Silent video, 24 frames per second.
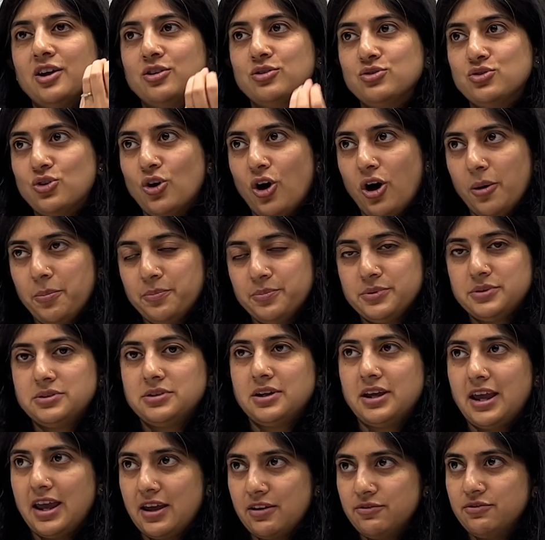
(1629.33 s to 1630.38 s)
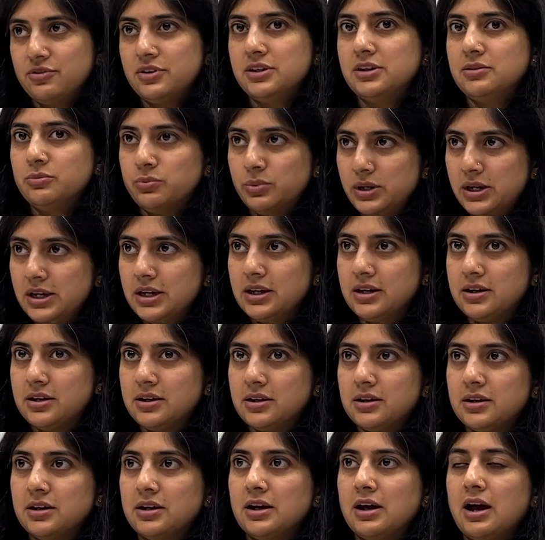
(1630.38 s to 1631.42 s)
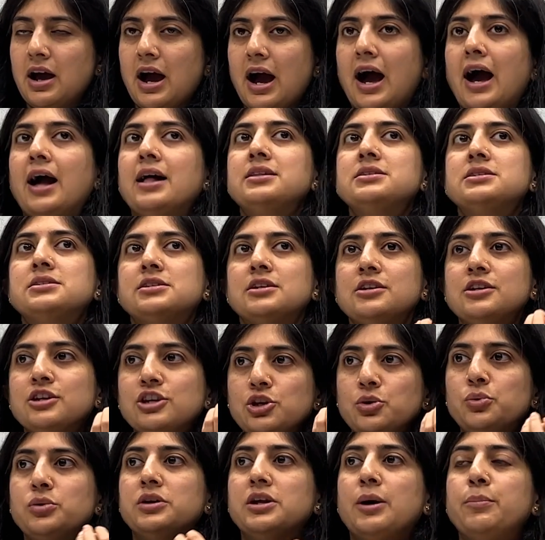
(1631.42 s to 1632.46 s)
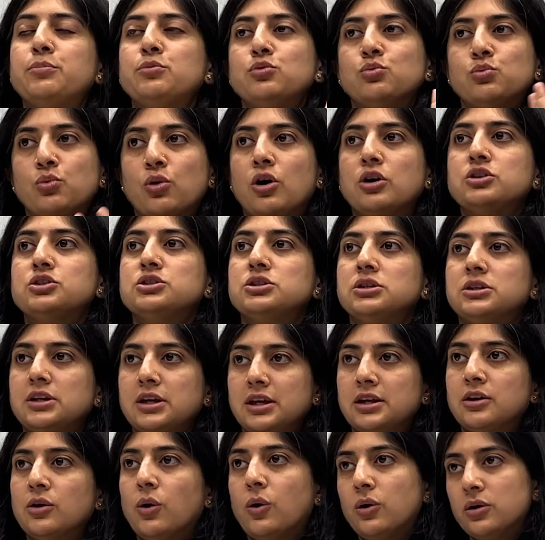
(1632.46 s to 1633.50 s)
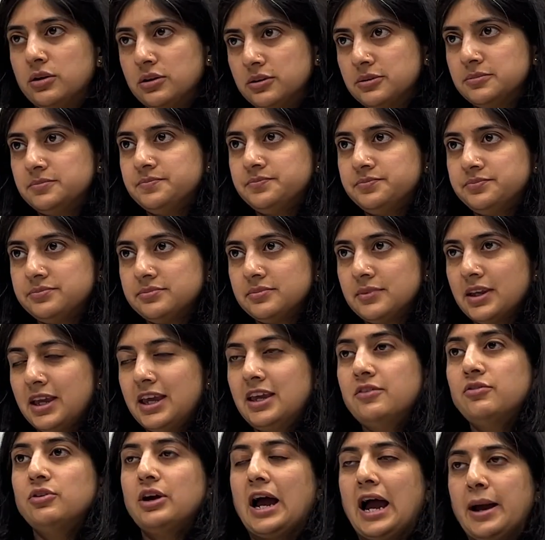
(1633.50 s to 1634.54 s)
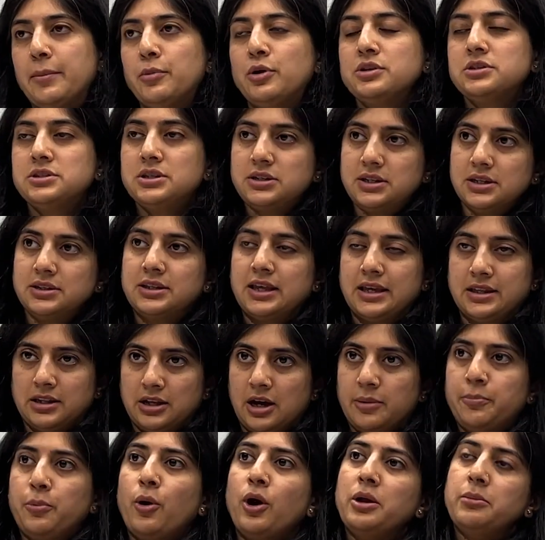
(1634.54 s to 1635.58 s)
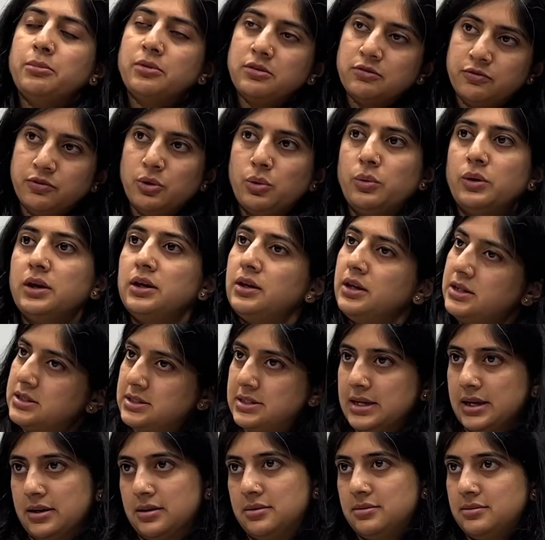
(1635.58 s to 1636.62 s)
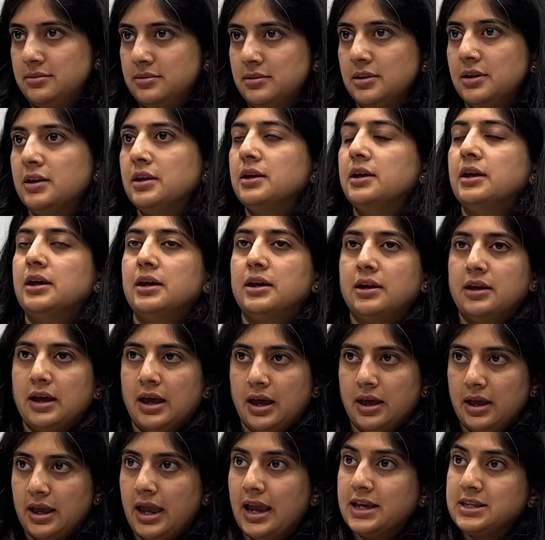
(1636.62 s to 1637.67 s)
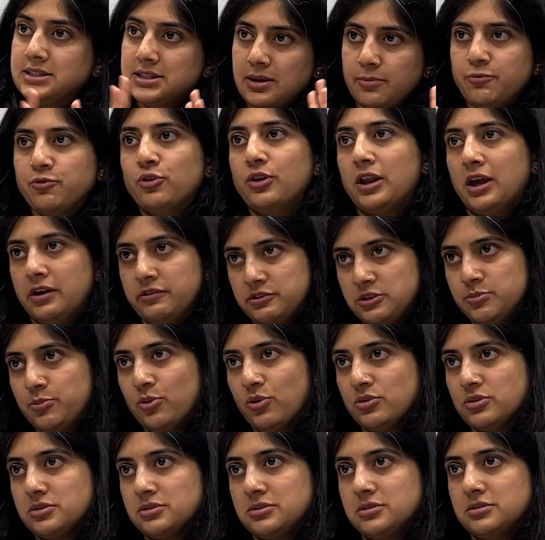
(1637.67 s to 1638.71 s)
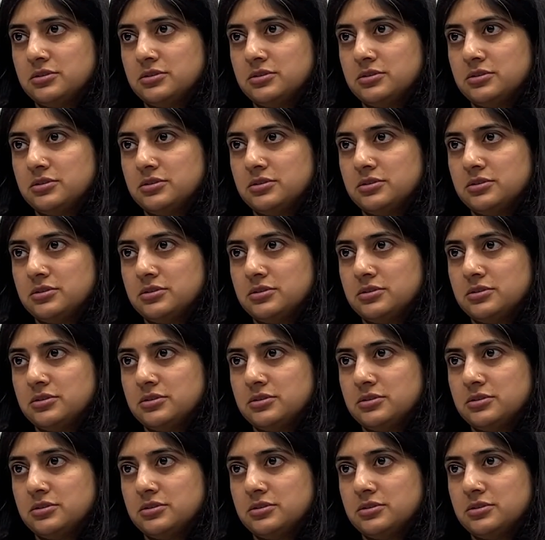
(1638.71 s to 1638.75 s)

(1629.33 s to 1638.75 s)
dropped every week, I'll still queue it up to watch it in order. If I'm not sitting there, appointment viewing is dead, except for live sport.